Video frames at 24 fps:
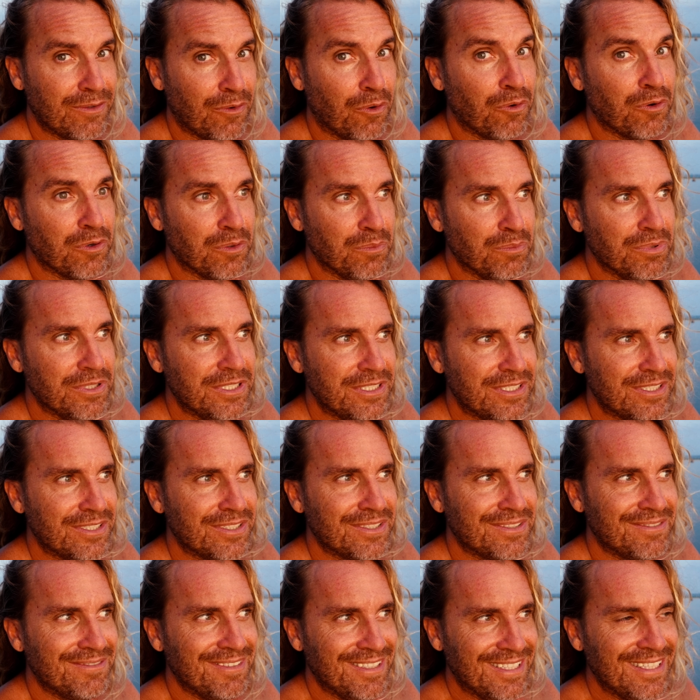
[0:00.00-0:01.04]
coral bleach,
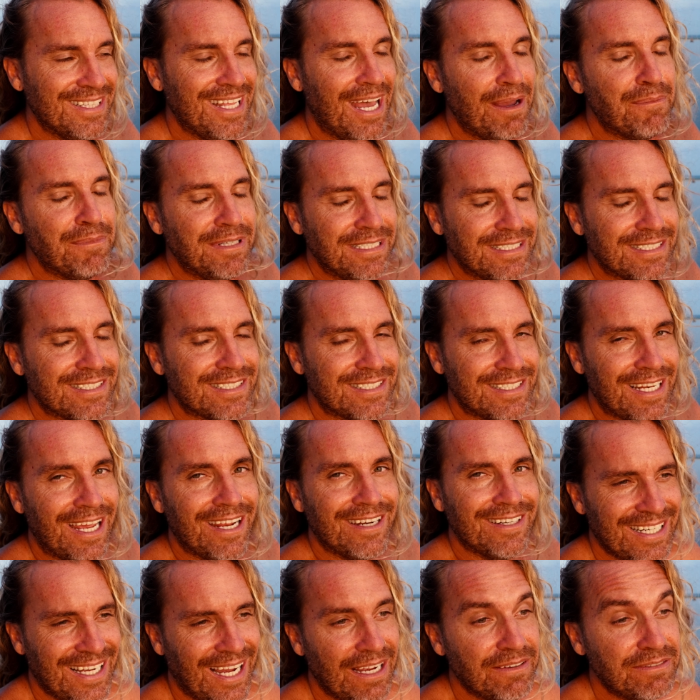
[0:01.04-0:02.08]
that means it's
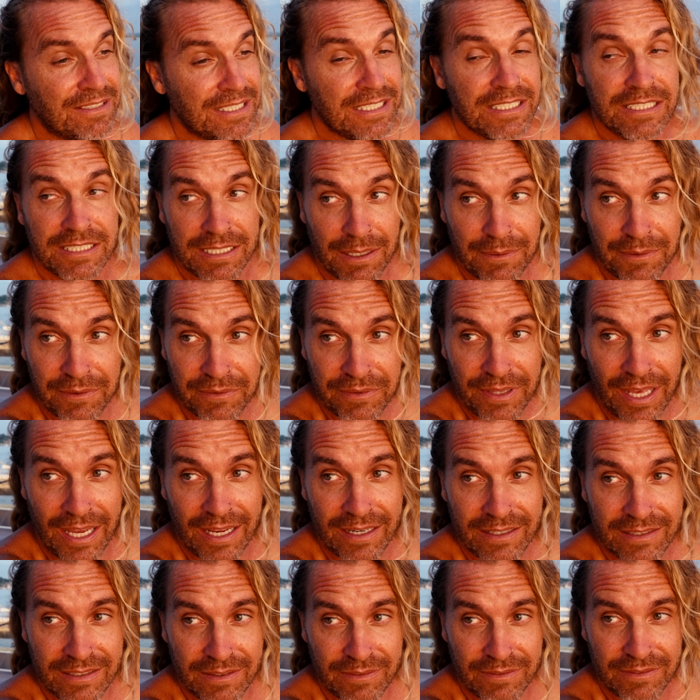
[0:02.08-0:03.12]
dead. I've seen some of
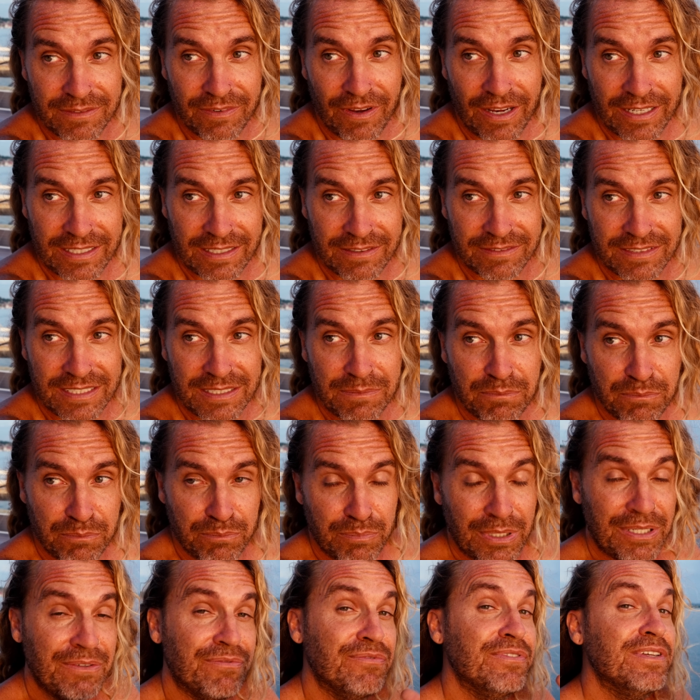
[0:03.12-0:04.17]
that. In fact, I've seen
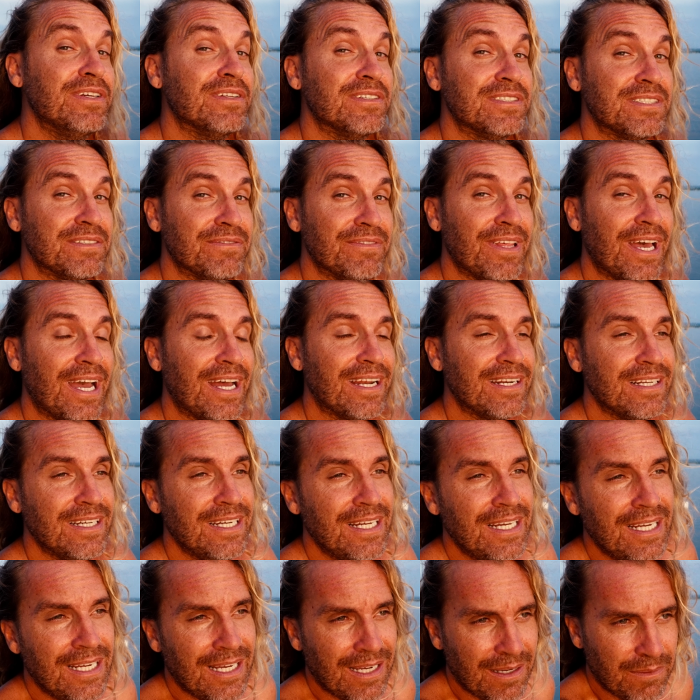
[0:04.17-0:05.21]
big fields of that,
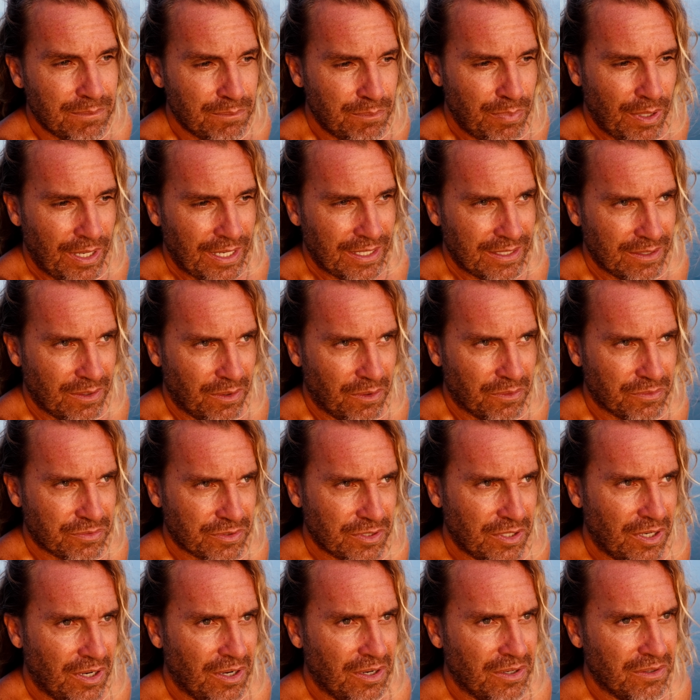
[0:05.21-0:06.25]
but
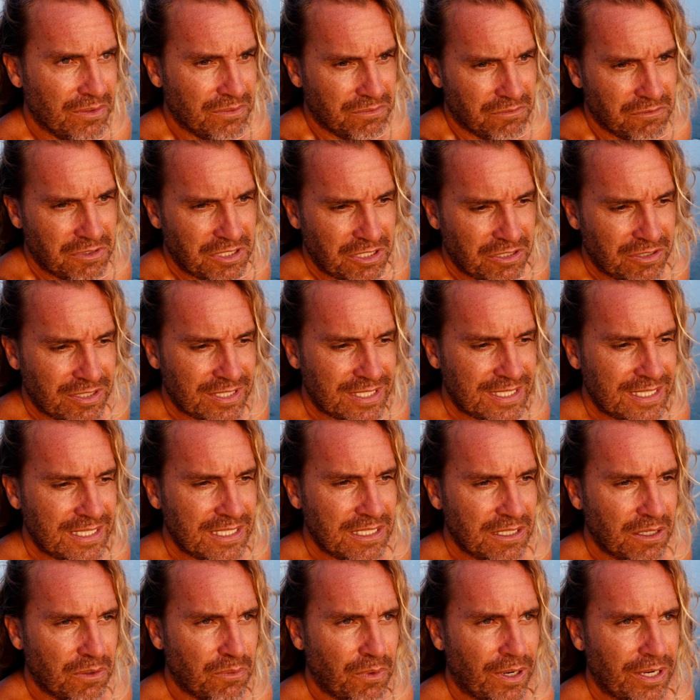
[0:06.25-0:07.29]
overall, when you just
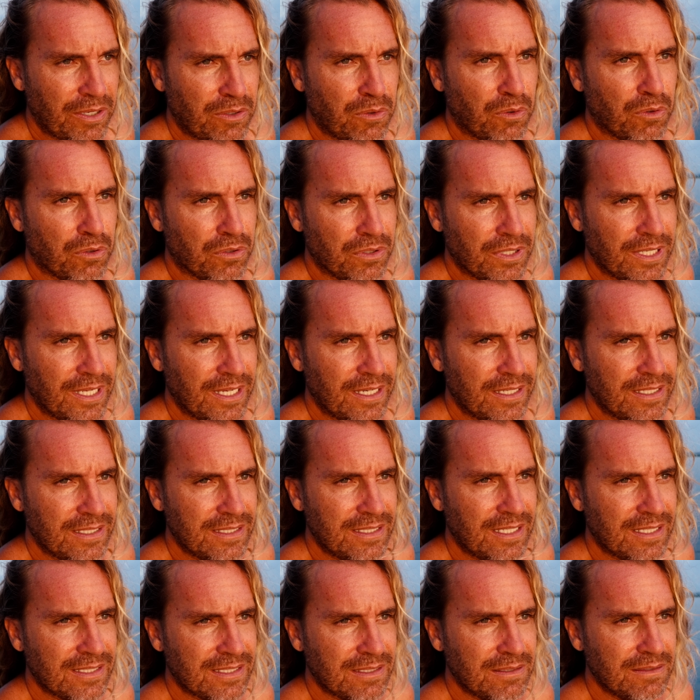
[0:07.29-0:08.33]
see a white coral head, it
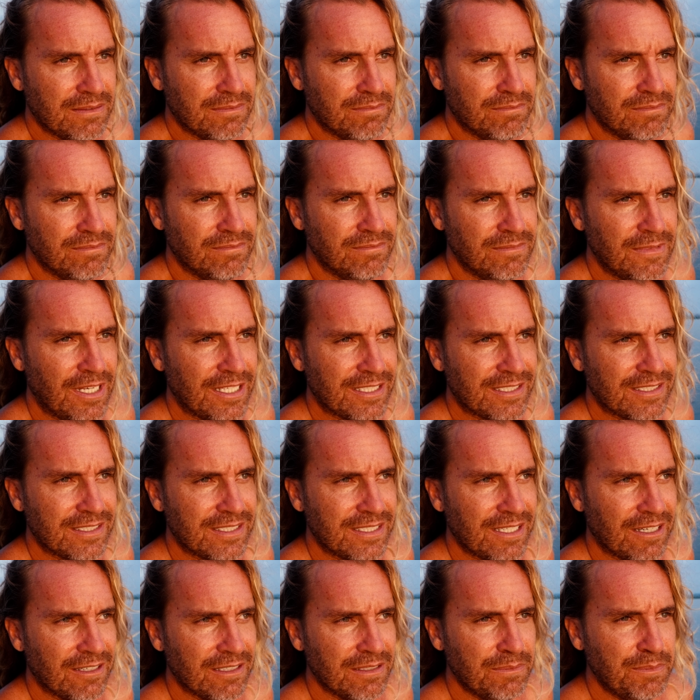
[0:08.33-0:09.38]
doesn't
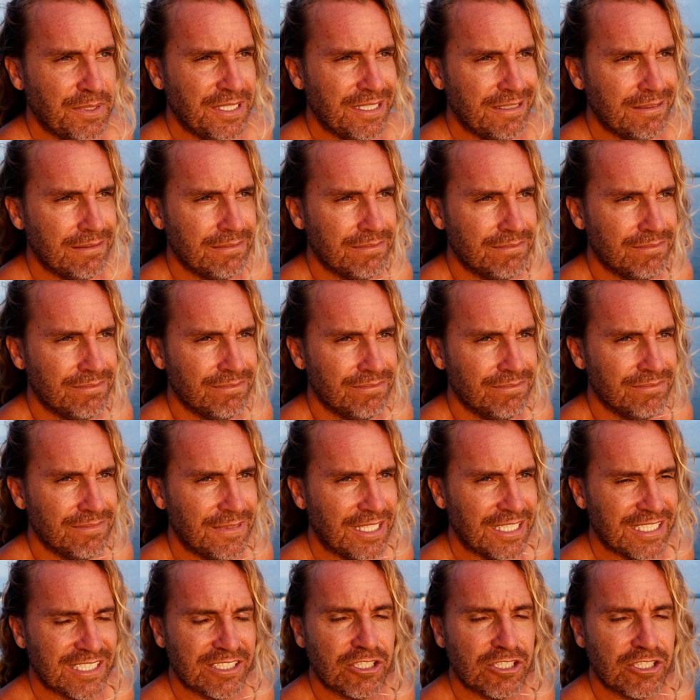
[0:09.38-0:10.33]
necessarily mean that it's